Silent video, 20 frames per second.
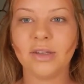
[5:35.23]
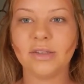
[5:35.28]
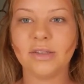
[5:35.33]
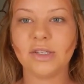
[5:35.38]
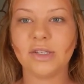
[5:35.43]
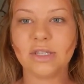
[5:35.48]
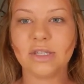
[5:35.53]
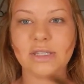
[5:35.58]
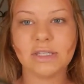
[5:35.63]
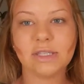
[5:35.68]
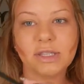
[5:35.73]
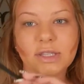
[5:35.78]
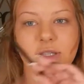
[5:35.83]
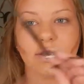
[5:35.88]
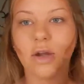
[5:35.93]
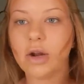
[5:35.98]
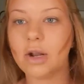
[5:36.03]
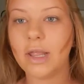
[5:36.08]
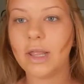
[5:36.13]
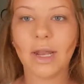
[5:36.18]
So let's
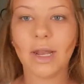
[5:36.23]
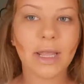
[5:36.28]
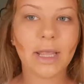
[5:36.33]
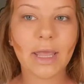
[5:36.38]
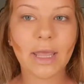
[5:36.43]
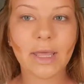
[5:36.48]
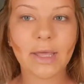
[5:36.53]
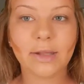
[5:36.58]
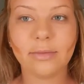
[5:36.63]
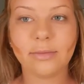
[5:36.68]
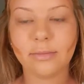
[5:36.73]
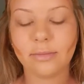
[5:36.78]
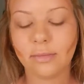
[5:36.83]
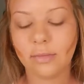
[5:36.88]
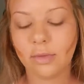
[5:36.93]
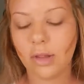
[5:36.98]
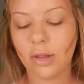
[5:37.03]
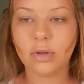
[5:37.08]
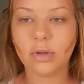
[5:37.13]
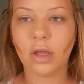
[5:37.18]
start that again.
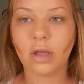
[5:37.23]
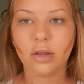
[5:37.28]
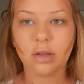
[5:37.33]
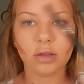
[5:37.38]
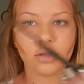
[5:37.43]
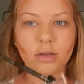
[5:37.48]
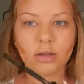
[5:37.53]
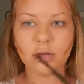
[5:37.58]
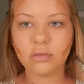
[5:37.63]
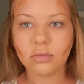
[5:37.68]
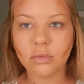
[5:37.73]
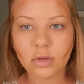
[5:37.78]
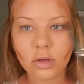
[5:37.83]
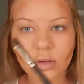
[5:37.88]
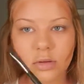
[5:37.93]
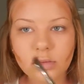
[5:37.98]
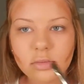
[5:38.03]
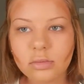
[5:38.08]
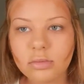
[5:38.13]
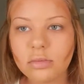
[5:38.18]
Now that you
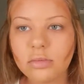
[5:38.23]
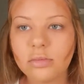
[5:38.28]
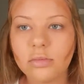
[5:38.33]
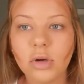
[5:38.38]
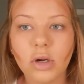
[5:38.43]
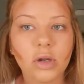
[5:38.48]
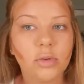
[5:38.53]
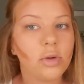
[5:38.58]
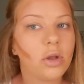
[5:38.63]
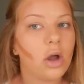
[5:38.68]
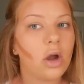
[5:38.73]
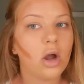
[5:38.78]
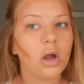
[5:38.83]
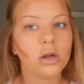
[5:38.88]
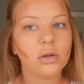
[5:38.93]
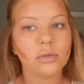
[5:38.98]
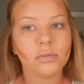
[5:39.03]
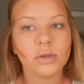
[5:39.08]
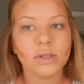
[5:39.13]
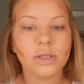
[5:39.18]
know where we
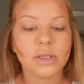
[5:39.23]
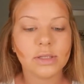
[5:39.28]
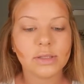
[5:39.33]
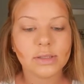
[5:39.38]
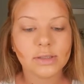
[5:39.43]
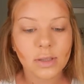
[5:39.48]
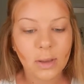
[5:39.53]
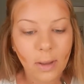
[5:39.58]
are with this,